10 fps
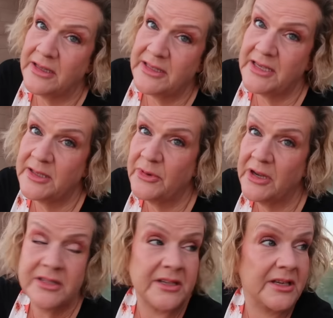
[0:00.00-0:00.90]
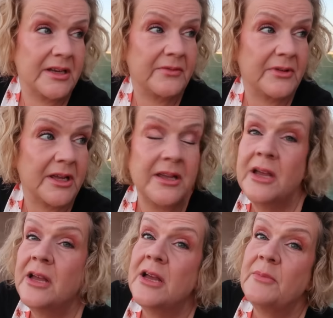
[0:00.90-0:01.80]
I say surprisingly lovely
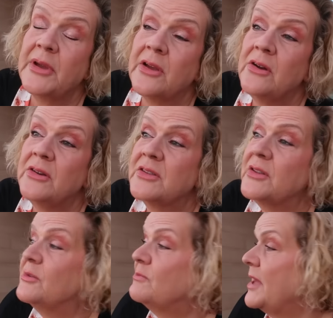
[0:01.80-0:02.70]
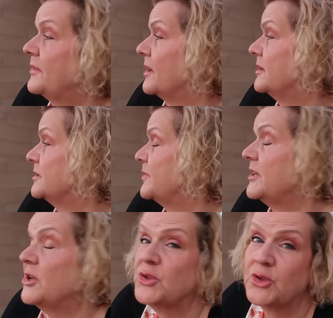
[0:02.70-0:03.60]
because the weather has
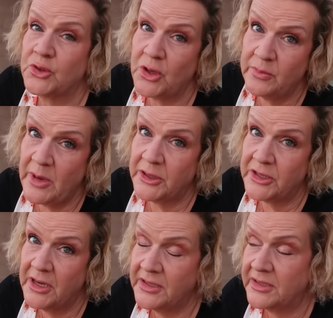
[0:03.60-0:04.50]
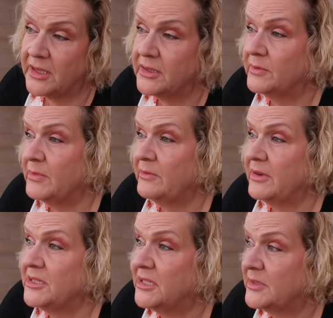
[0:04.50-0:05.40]
been so much nicer than we were
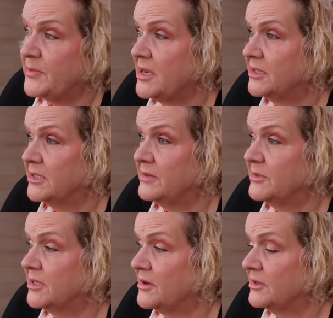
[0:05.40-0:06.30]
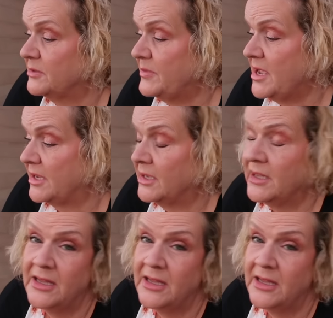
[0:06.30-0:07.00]
anticipating it was going to be.